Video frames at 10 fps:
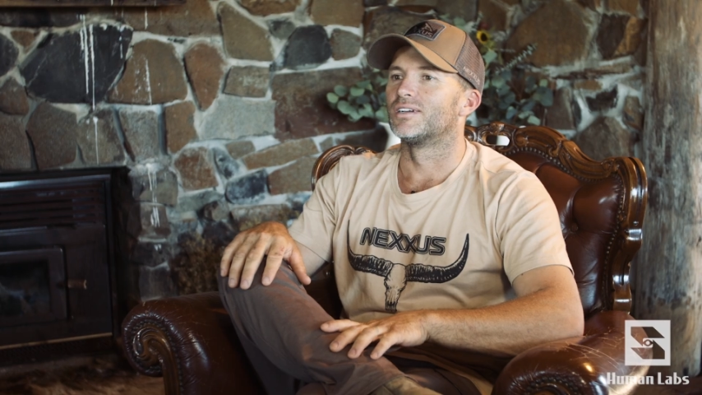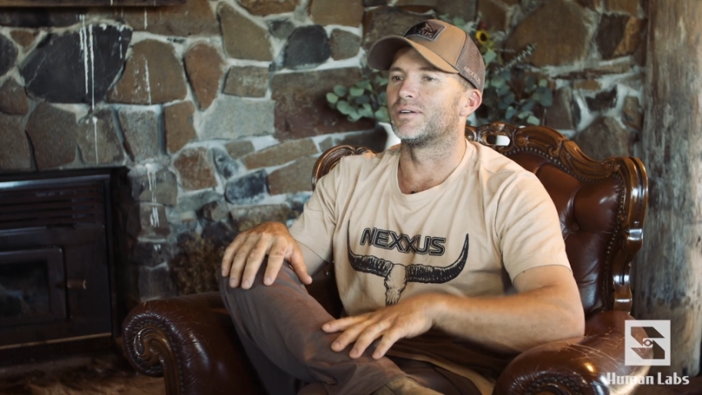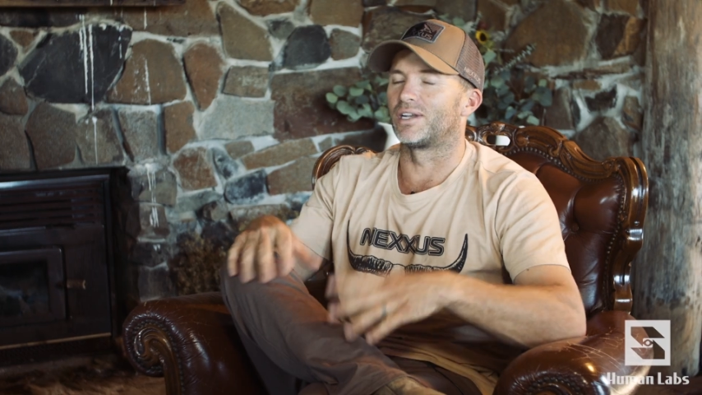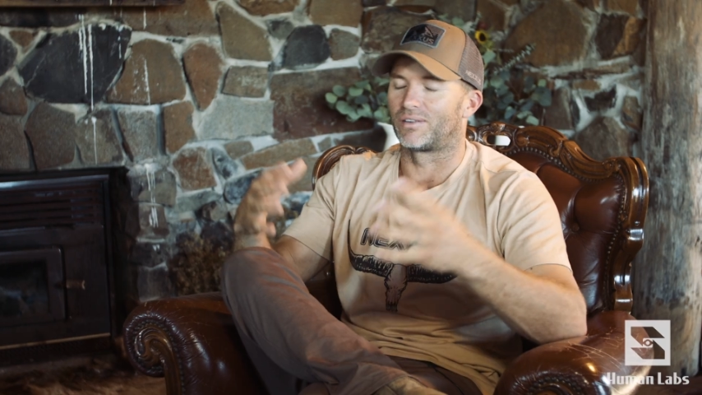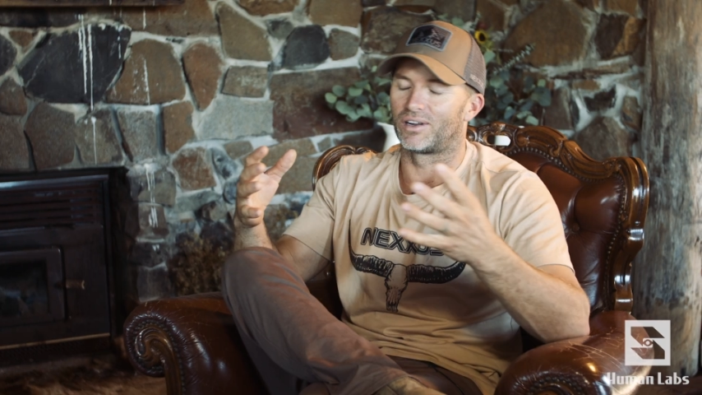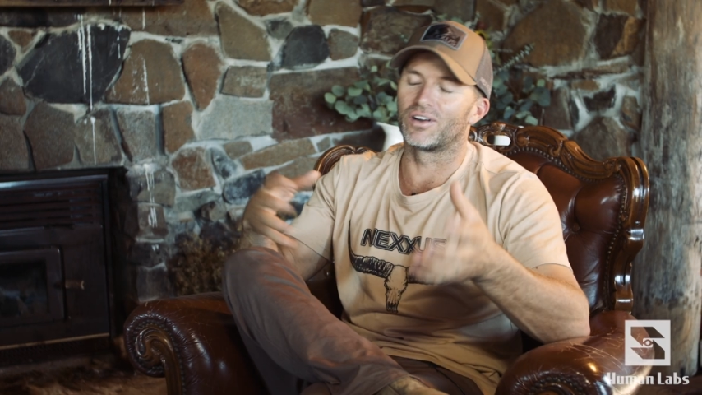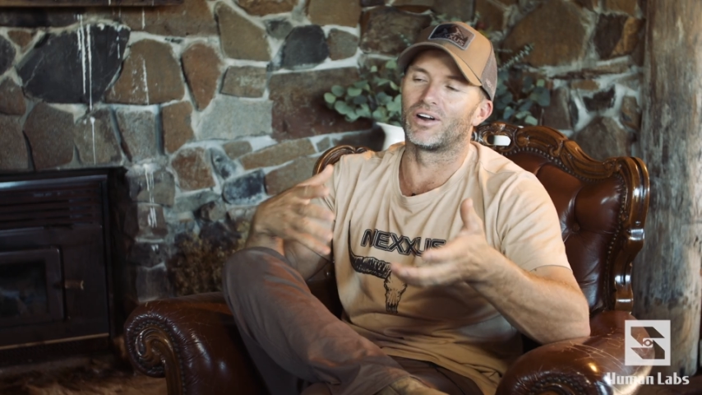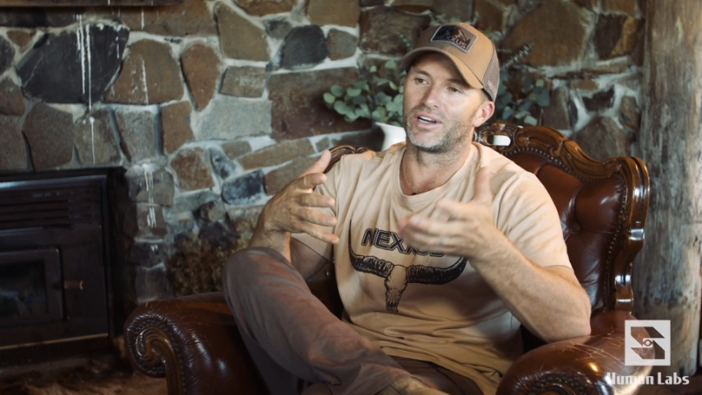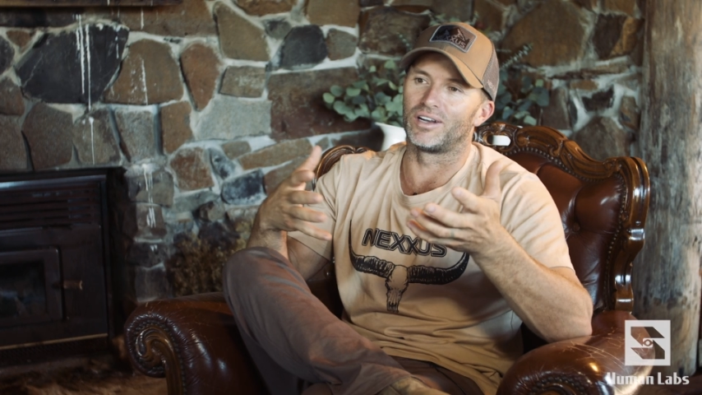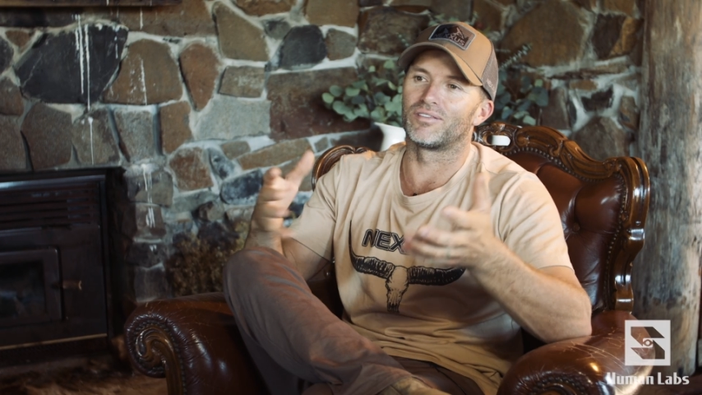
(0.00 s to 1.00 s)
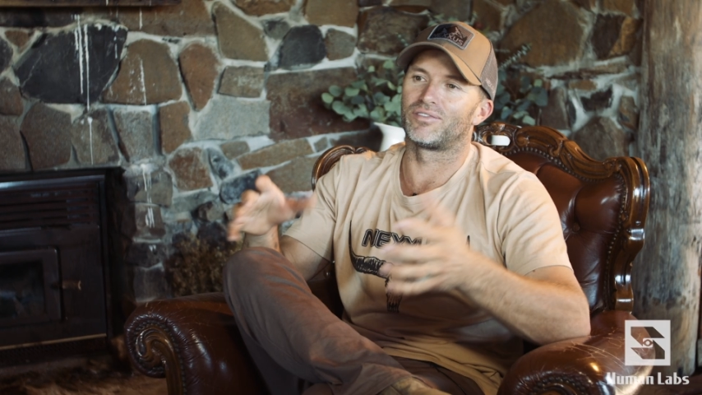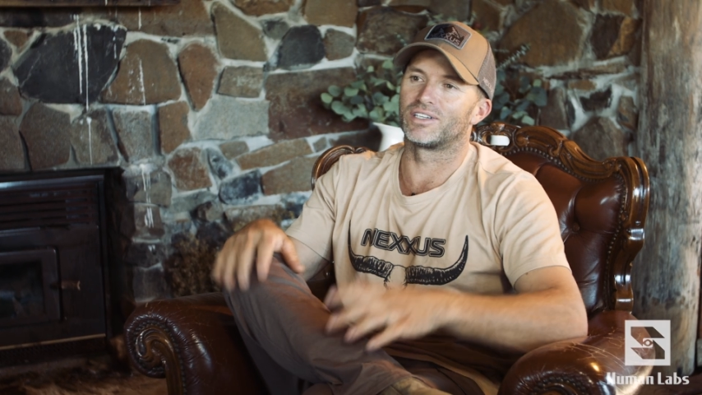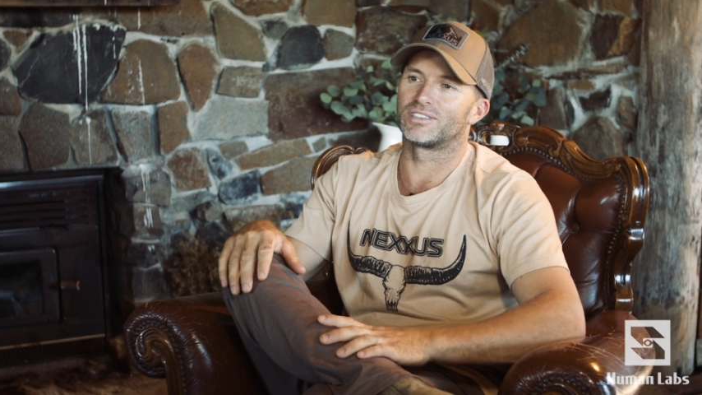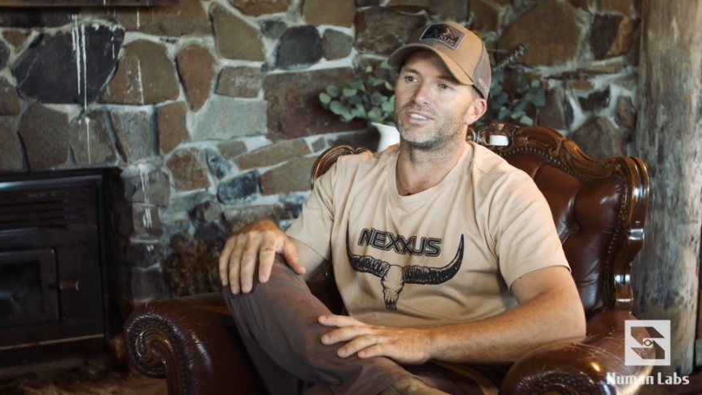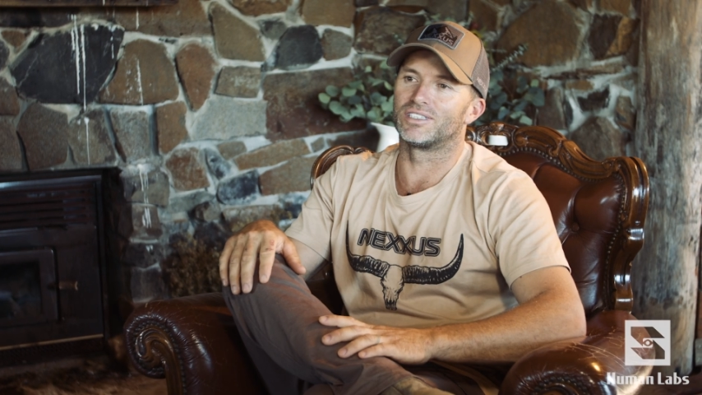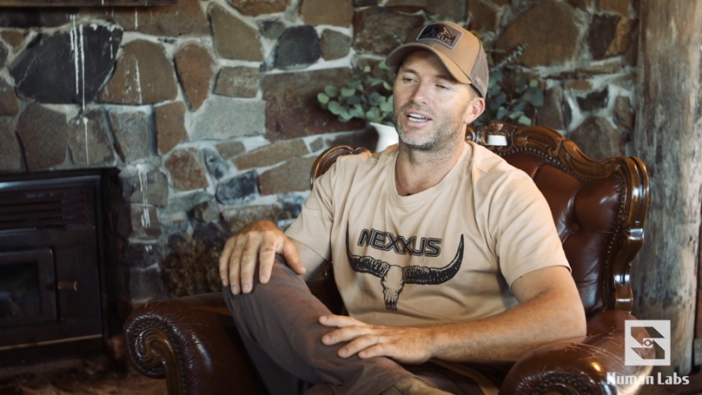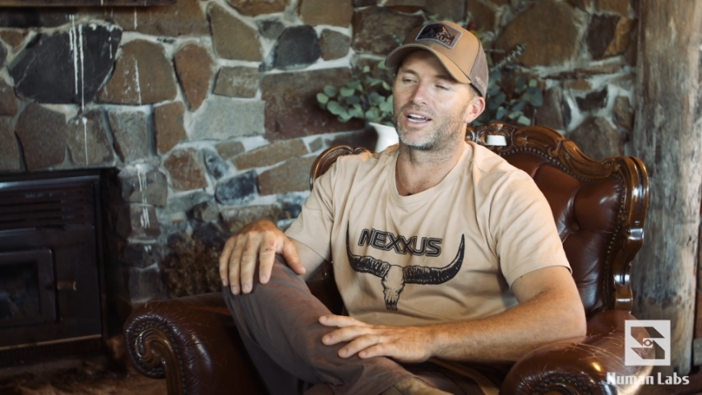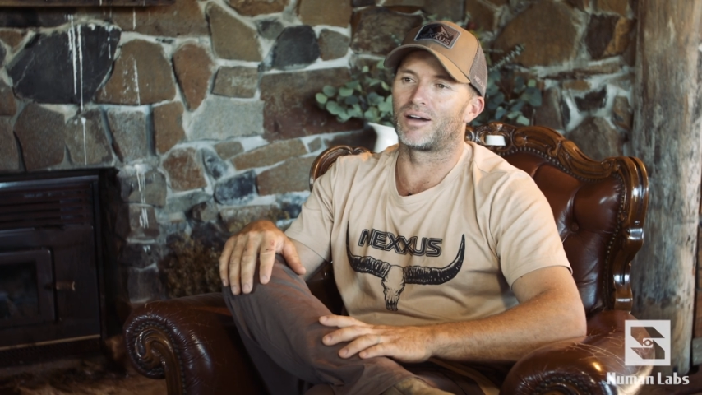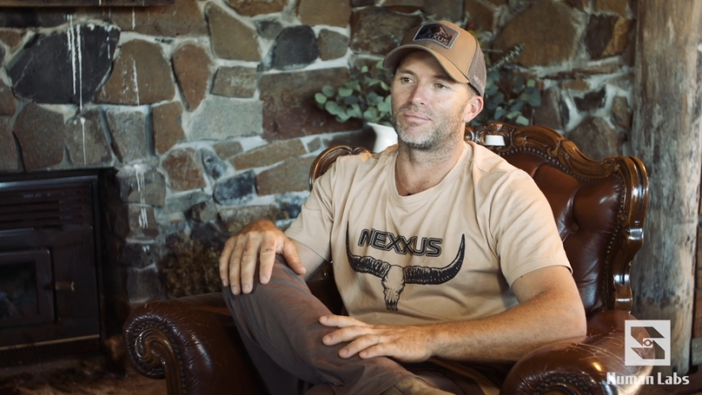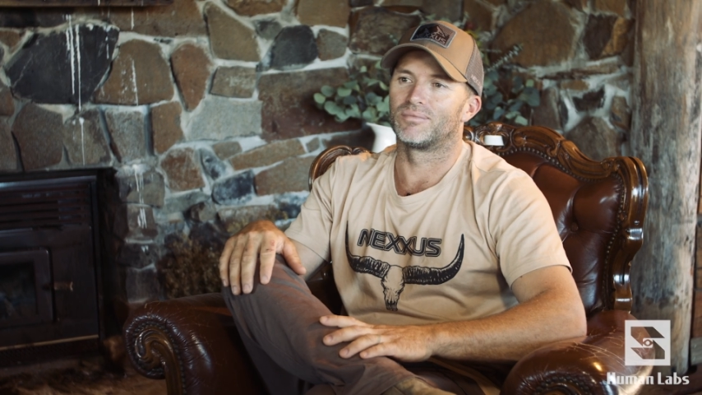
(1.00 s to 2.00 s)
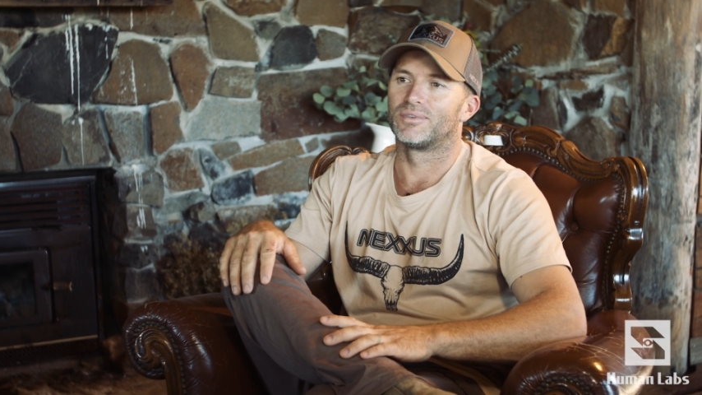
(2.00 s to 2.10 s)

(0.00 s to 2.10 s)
Anyway, I got in and fixed his leg up,